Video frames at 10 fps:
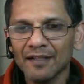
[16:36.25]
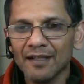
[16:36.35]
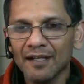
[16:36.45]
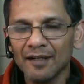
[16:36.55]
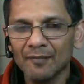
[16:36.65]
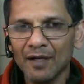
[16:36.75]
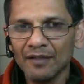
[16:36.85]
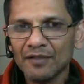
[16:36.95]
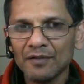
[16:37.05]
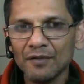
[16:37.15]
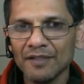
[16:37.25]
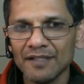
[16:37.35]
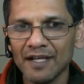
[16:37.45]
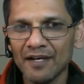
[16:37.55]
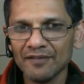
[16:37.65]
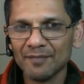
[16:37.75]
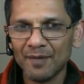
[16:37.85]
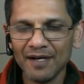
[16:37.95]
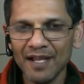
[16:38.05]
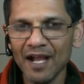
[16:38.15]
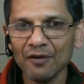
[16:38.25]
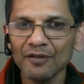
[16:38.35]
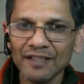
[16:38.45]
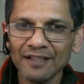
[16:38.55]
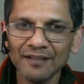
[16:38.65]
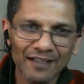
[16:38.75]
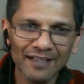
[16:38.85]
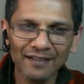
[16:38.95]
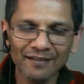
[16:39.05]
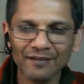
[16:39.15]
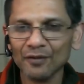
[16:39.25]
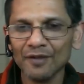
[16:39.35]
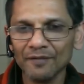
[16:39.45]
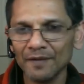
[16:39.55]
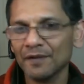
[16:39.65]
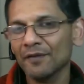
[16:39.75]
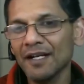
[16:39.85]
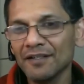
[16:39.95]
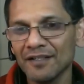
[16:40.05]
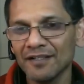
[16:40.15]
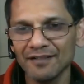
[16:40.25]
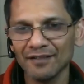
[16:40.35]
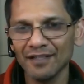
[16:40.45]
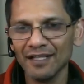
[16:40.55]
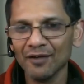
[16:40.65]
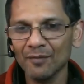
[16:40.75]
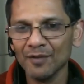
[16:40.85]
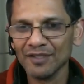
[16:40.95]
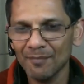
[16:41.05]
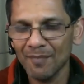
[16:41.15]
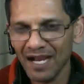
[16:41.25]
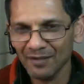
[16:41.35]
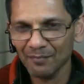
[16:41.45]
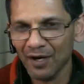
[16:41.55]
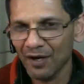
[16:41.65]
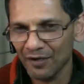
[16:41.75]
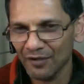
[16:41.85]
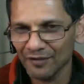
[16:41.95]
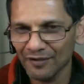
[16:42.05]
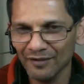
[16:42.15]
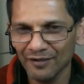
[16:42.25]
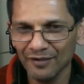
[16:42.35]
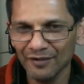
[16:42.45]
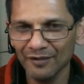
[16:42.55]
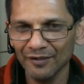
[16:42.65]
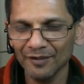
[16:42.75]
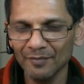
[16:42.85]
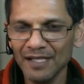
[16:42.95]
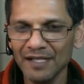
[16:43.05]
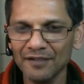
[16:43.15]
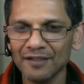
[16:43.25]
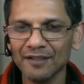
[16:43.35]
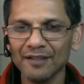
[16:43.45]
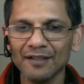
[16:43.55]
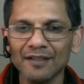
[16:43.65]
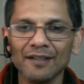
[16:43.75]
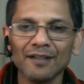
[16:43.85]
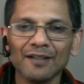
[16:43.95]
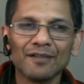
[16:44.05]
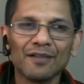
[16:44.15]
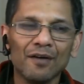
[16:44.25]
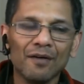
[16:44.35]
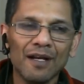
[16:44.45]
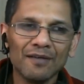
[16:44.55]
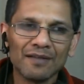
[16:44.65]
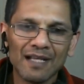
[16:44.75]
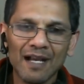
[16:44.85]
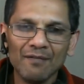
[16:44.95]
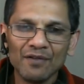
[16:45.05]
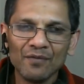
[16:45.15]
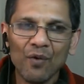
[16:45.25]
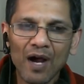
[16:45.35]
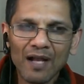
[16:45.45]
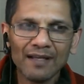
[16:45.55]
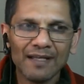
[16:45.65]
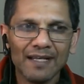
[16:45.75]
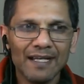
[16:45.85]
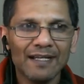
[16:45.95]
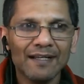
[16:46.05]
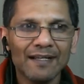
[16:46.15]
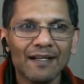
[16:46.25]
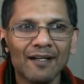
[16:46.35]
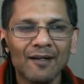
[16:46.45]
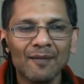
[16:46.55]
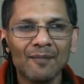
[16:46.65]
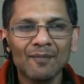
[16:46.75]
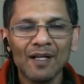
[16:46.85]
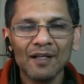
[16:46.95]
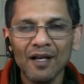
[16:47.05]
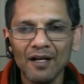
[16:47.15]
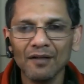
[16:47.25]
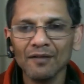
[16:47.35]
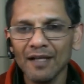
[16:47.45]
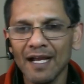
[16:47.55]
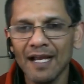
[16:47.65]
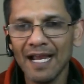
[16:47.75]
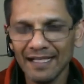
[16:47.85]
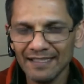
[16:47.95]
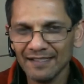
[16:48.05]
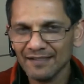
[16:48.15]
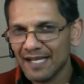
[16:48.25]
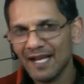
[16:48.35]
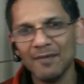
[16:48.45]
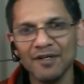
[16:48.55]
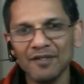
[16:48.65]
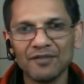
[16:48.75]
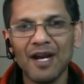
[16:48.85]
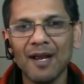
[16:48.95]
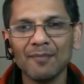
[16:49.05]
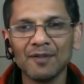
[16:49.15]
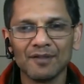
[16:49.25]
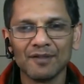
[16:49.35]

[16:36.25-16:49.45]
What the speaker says: all the students are kind of spread out in two different directions. They're like almost a mile apart on the beach. So as I was walking along, I had this camera strapped